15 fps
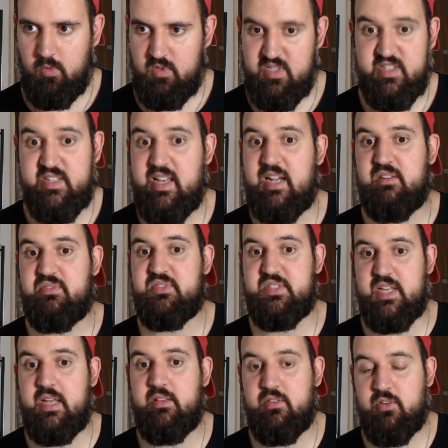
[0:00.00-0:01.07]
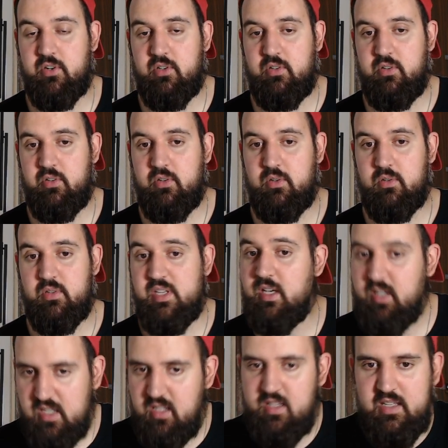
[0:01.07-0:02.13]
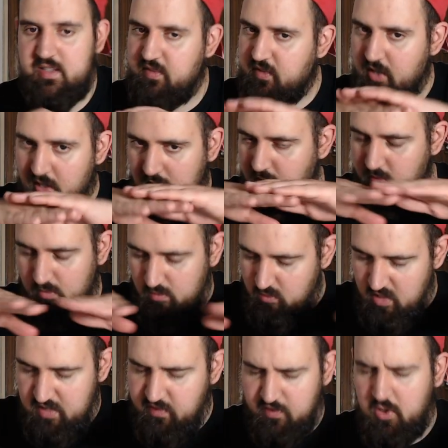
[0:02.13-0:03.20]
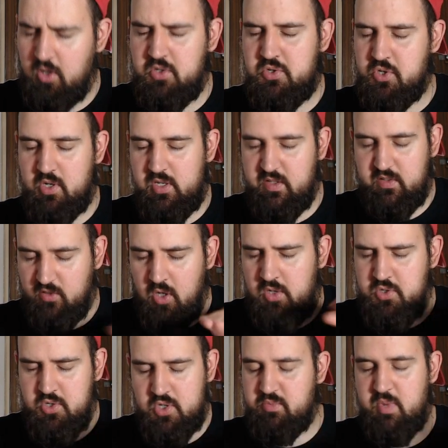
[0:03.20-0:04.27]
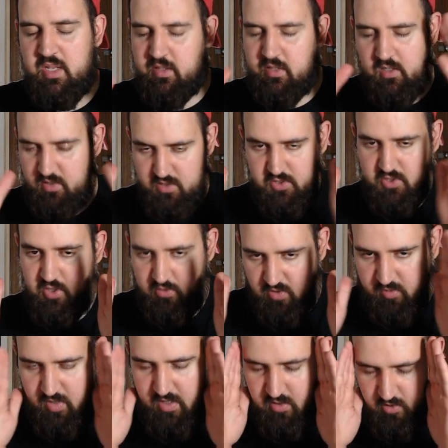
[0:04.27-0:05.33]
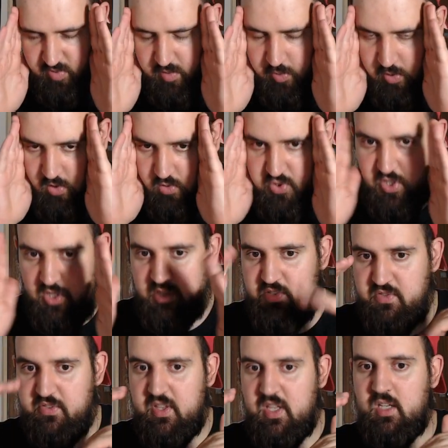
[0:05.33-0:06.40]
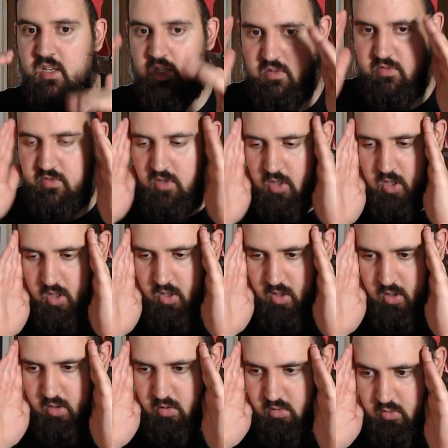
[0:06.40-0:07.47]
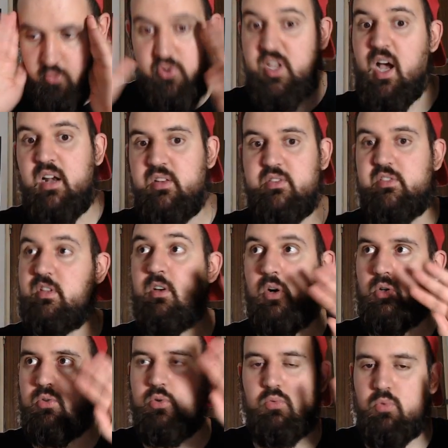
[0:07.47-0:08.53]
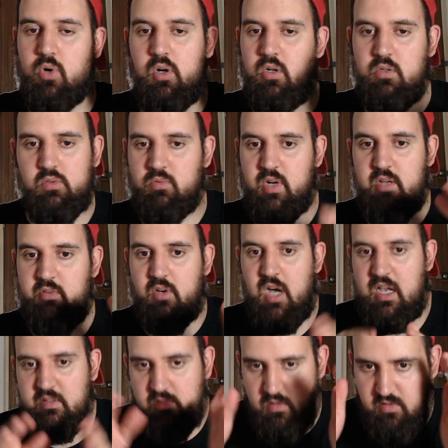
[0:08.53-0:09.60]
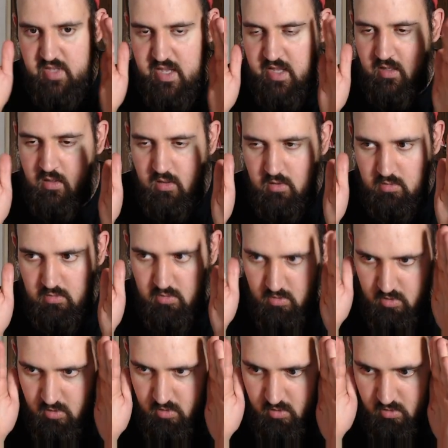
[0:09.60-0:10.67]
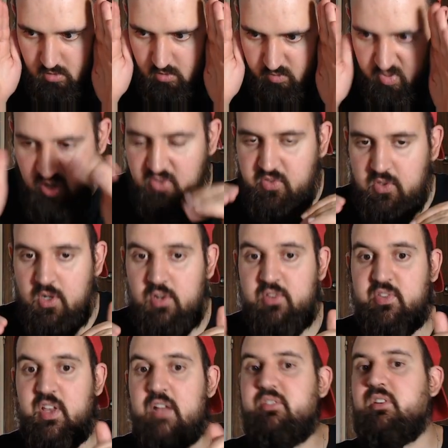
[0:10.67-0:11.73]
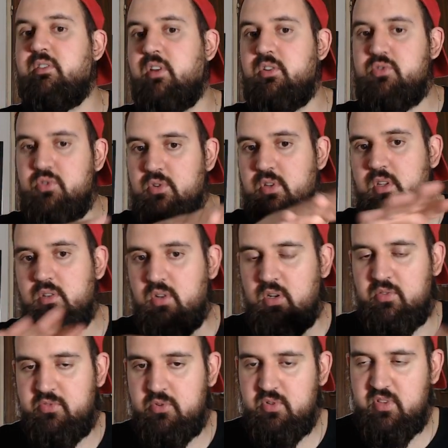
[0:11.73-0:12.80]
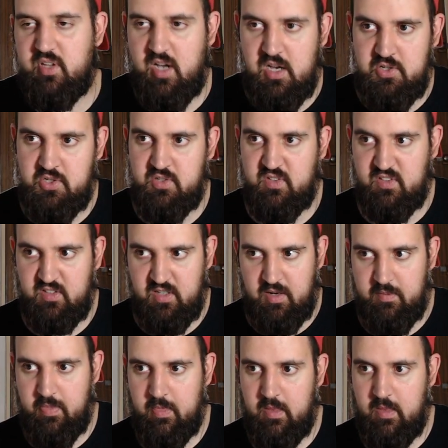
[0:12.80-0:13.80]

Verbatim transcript: self-centered here it's not it's non it's non-judgmental it's just to explain the people who just think of reality or the world or whatever as their personal self and eventually their few interactions etc